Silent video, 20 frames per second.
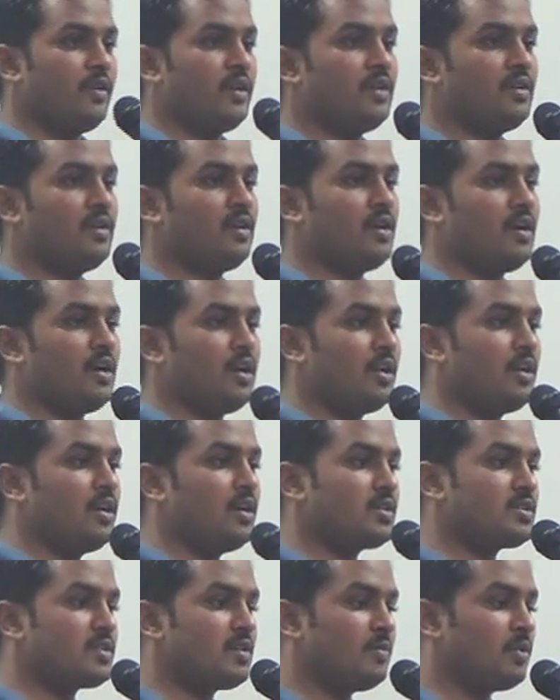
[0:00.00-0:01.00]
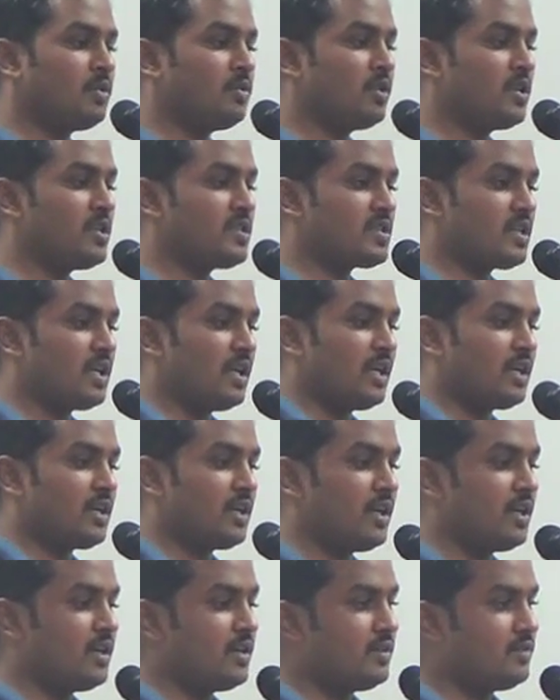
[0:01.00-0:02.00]
When arrears amount is
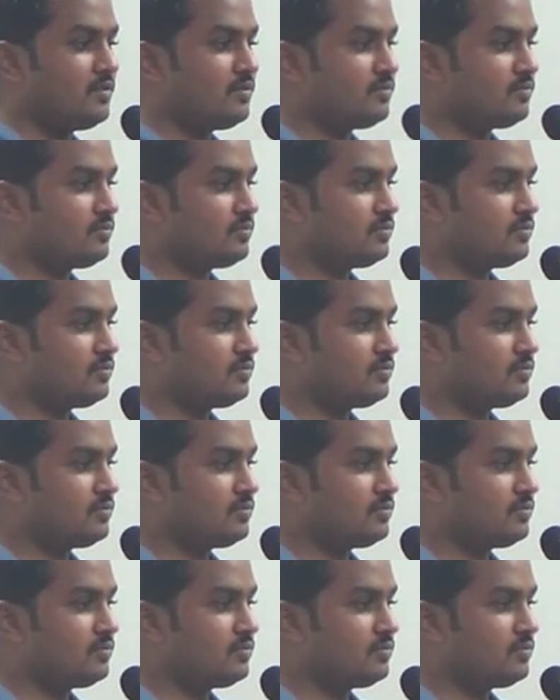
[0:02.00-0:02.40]
collected.